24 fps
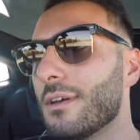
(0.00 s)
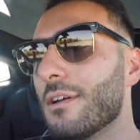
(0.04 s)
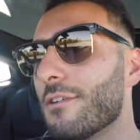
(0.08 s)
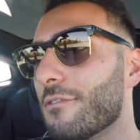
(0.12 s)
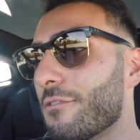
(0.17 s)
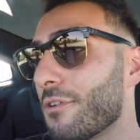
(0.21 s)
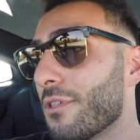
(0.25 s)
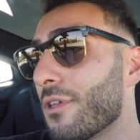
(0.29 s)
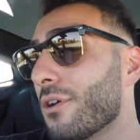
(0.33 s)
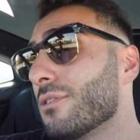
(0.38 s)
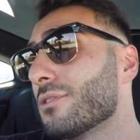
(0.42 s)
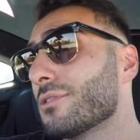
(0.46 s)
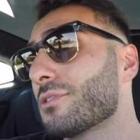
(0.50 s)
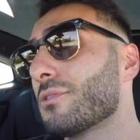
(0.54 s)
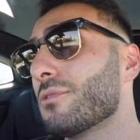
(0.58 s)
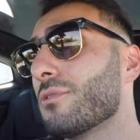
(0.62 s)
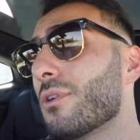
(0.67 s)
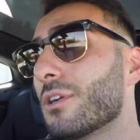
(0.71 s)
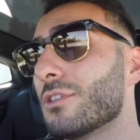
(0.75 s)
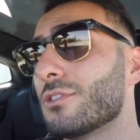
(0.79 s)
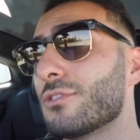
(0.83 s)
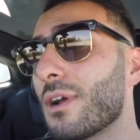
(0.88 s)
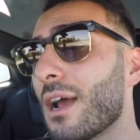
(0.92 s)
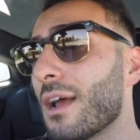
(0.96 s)
For those who
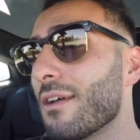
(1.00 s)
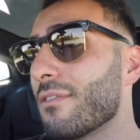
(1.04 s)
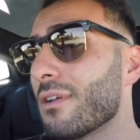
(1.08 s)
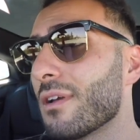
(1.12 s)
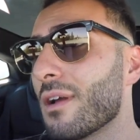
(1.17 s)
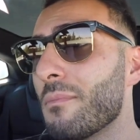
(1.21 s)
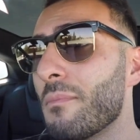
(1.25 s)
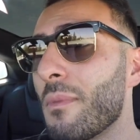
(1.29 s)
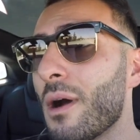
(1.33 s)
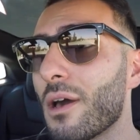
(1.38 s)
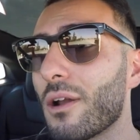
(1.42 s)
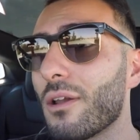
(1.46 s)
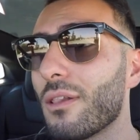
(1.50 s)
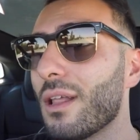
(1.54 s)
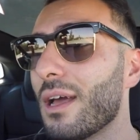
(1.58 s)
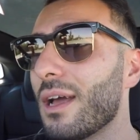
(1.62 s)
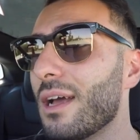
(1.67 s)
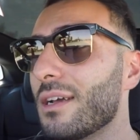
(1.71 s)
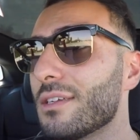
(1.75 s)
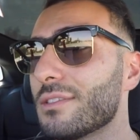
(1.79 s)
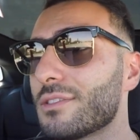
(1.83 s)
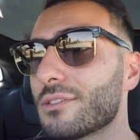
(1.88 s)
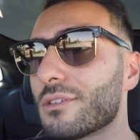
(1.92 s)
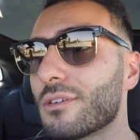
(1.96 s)
are driving a Model
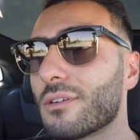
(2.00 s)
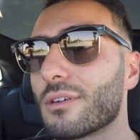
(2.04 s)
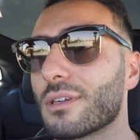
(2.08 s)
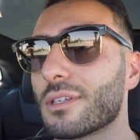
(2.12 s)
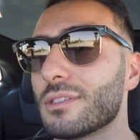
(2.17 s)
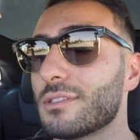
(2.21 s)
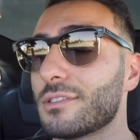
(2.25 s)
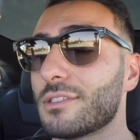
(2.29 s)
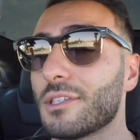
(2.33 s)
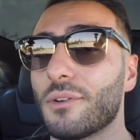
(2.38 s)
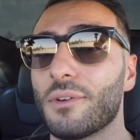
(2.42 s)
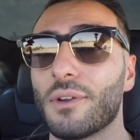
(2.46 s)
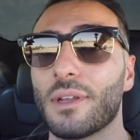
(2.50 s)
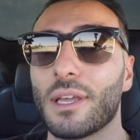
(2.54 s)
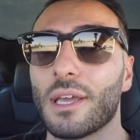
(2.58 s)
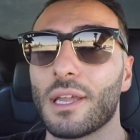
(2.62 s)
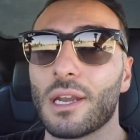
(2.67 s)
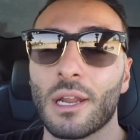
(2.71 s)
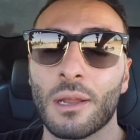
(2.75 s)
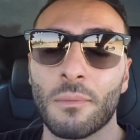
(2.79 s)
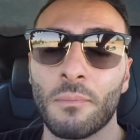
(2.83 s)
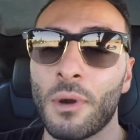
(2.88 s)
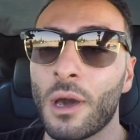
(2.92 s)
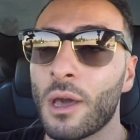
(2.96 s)
S or are considering
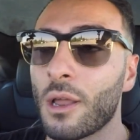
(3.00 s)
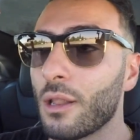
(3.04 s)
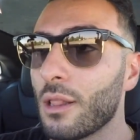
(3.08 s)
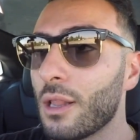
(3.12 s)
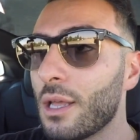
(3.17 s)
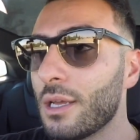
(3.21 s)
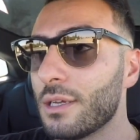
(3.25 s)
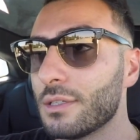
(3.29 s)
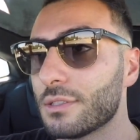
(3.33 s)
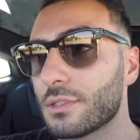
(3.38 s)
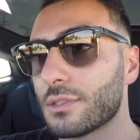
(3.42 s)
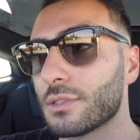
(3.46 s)
getting a Model S,